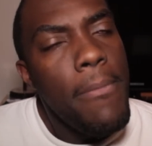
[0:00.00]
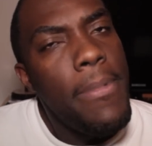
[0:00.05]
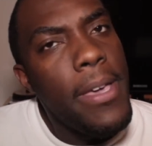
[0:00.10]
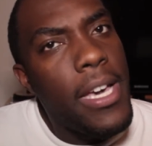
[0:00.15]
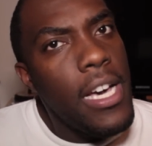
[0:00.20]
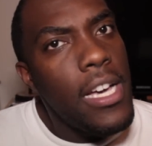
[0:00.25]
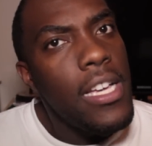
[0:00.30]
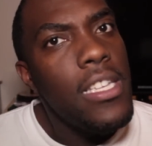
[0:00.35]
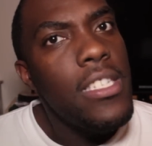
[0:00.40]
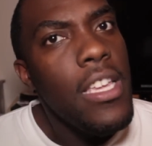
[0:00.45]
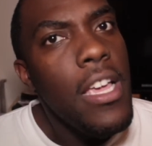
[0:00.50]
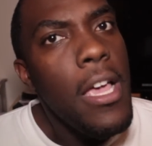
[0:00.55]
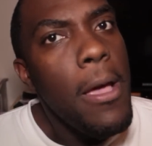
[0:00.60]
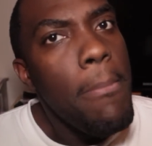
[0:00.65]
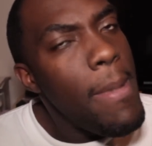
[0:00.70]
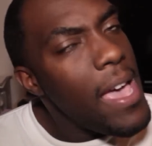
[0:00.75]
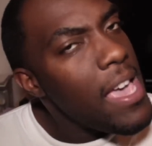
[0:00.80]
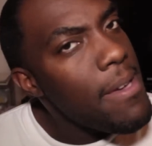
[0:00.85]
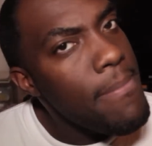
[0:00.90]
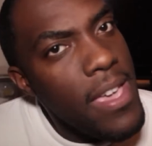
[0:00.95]
Because
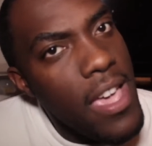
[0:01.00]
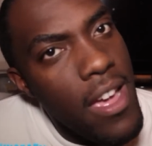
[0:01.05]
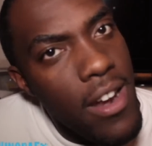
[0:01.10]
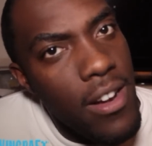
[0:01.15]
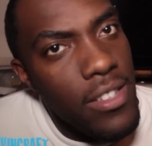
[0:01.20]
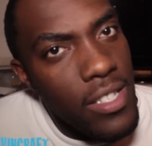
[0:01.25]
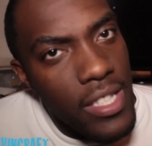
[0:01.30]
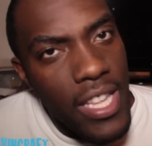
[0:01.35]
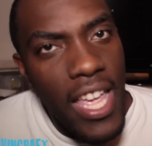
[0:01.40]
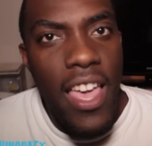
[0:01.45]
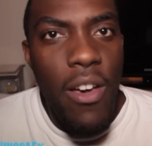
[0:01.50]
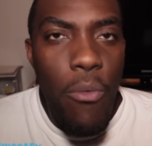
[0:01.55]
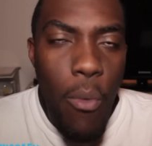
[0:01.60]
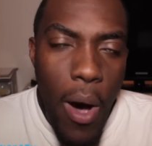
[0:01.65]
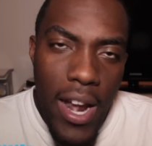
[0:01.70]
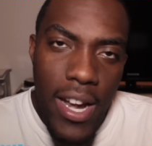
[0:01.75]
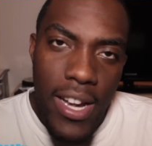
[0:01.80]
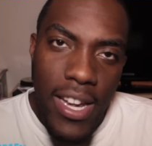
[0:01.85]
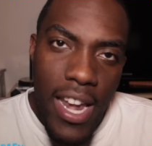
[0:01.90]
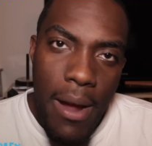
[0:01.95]
make me understand
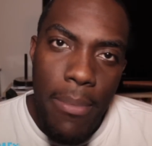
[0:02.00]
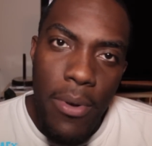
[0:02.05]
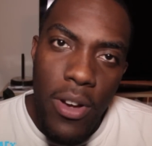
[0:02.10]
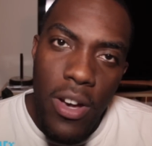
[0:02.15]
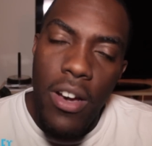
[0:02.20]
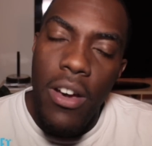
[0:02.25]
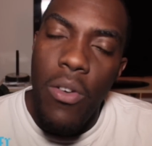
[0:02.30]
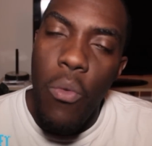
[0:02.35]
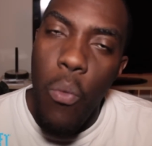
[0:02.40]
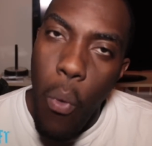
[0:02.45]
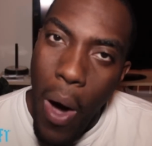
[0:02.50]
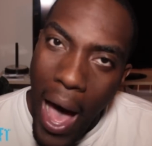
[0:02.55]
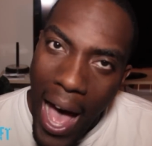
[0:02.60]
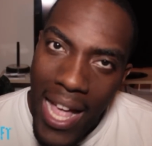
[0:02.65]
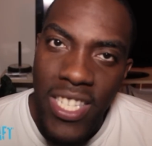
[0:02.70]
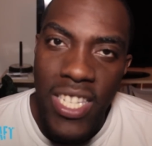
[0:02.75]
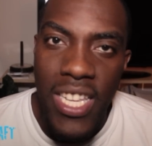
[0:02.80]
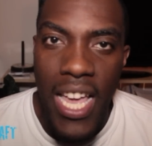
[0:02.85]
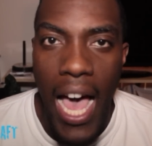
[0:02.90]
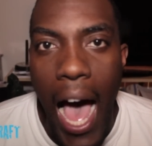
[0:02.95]
why the neighborhood
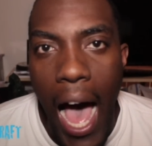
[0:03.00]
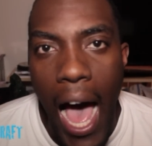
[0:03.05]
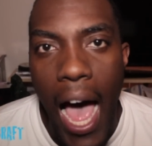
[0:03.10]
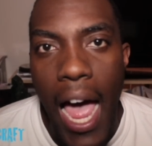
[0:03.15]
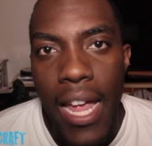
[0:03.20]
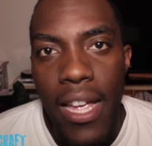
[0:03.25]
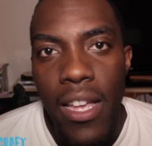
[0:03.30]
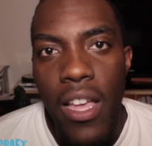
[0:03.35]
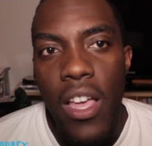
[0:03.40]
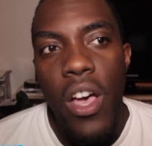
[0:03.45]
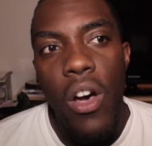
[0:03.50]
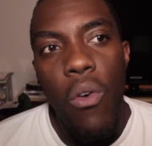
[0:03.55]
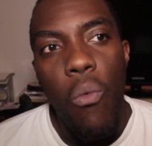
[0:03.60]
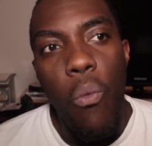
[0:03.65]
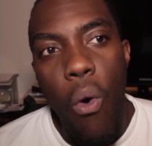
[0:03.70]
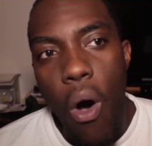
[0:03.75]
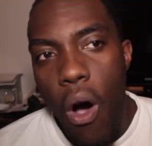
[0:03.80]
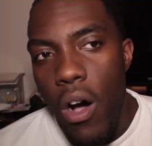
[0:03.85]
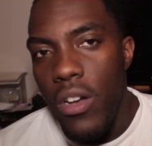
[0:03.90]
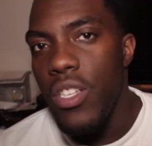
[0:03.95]
watch guy
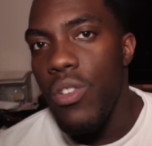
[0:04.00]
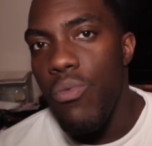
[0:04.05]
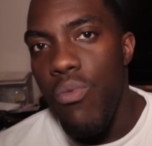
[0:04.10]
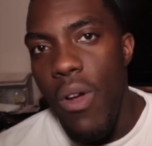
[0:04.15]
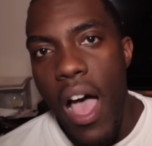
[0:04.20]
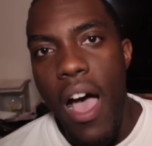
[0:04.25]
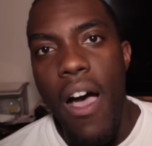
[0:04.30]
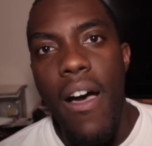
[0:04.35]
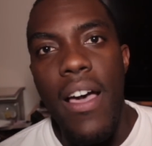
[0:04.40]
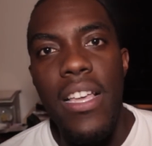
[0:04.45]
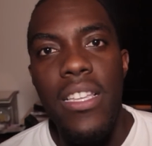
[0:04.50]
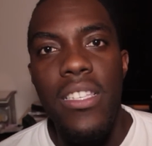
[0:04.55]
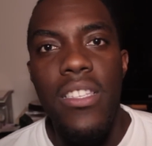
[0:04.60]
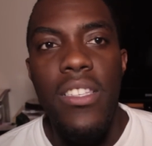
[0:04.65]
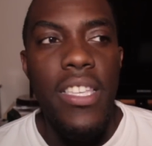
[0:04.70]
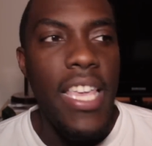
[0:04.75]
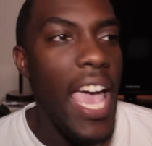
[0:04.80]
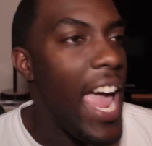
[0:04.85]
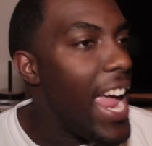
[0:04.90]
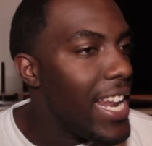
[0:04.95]
walks around his
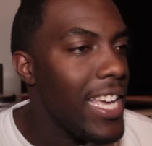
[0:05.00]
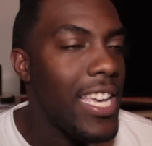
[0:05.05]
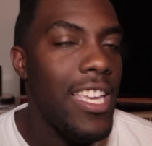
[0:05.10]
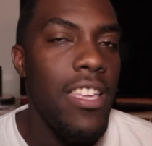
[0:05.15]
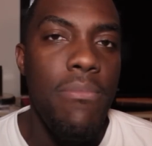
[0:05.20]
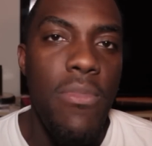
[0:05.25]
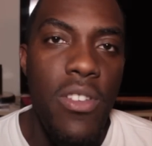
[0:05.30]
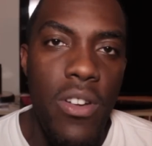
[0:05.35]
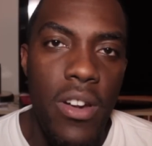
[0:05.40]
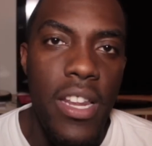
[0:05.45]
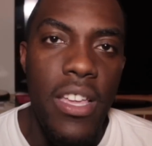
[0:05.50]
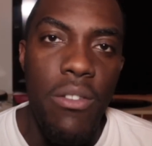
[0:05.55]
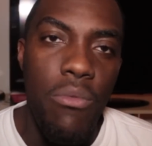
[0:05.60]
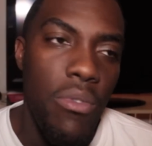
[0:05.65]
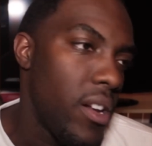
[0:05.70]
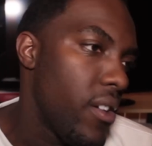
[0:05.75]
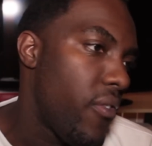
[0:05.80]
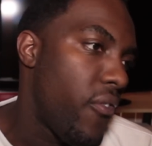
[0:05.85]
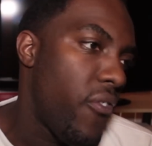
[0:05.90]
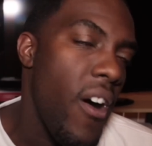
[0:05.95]
gated community
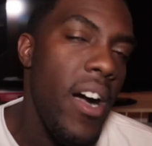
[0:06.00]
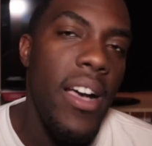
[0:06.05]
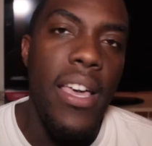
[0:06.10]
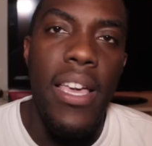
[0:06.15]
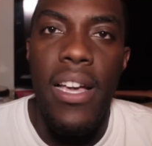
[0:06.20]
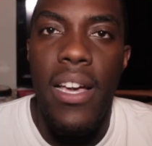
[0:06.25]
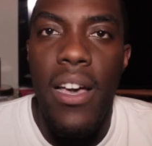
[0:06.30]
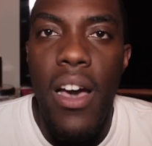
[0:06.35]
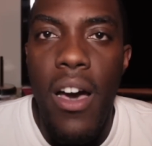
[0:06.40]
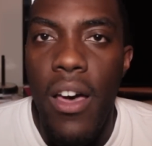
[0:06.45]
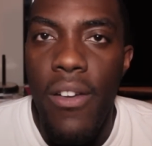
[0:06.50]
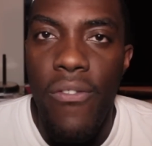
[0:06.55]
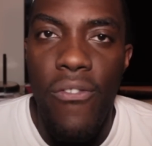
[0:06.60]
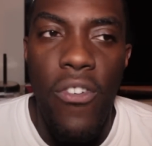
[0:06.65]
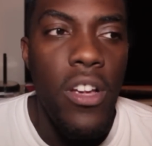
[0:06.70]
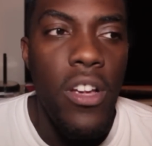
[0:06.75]
with a fucking gun.